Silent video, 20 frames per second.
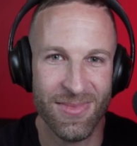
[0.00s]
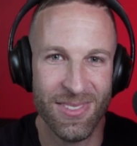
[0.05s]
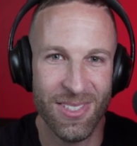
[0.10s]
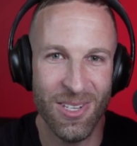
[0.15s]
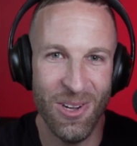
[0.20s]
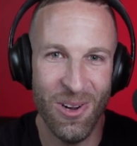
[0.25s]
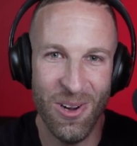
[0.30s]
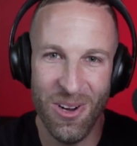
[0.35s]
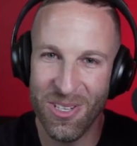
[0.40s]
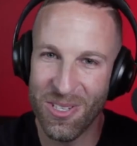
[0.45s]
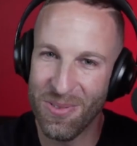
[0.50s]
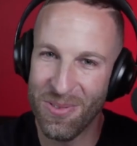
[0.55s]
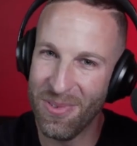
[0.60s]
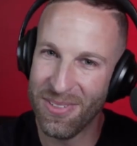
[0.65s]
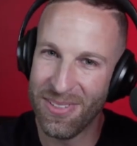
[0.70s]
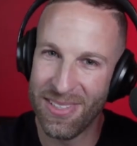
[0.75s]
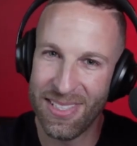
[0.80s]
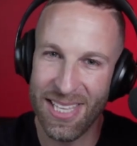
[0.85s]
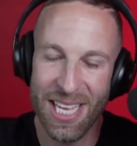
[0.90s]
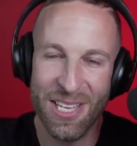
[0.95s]
Awesome.
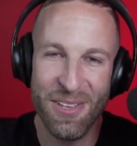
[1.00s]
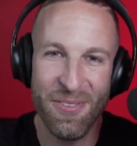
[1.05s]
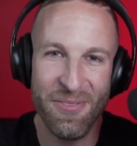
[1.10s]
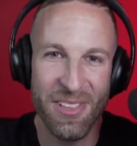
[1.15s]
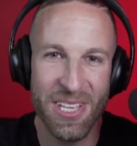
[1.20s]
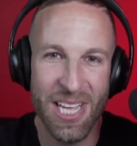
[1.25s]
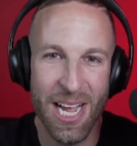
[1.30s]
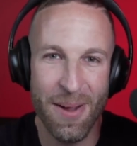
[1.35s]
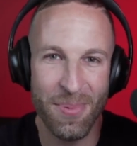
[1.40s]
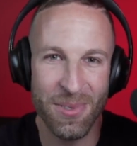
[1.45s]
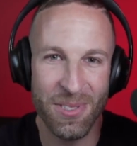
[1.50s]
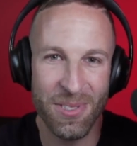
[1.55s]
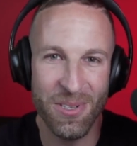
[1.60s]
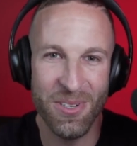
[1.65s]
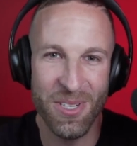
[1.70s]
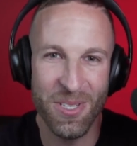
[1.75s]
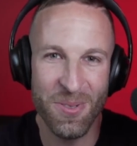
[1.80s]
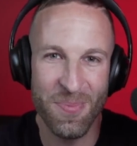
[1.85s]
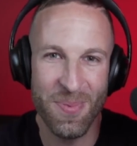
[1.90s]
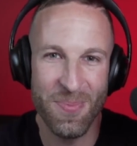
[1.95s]
Well, thank you for the
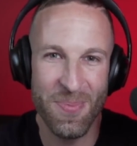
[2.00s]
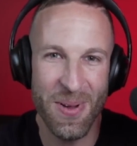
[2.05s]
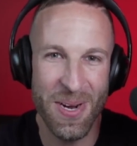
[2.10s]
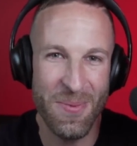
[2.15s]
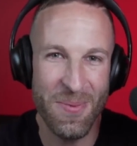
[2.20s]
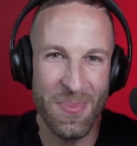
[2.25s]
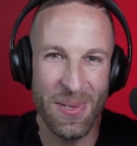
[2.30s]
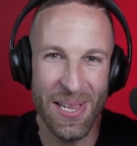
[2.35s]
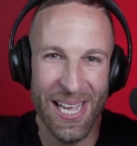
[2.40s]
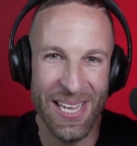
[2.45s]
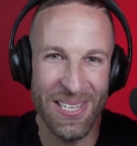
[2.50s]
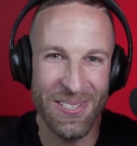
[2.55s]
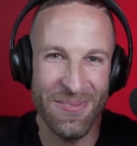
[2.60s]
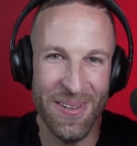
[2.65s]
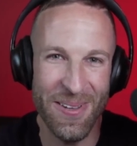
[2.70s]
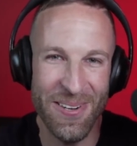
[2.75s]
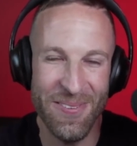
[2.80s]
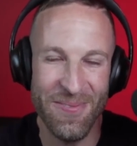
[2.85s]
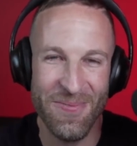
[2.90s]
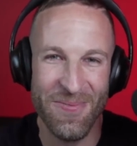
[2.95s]
opportunity. It's been a blast,
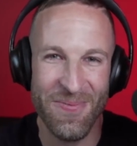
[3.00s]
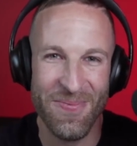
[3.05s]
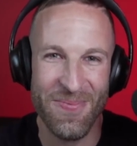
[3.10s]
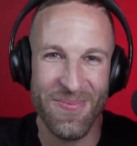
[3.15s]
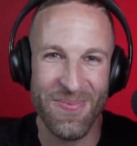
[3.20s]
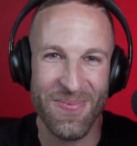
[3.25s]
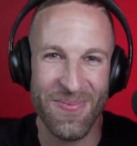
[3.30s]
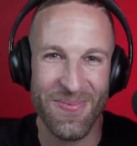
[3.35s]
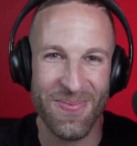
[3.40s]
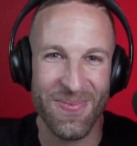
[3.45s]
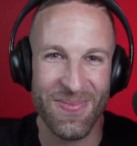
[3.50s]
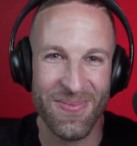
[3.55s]
man. No worries,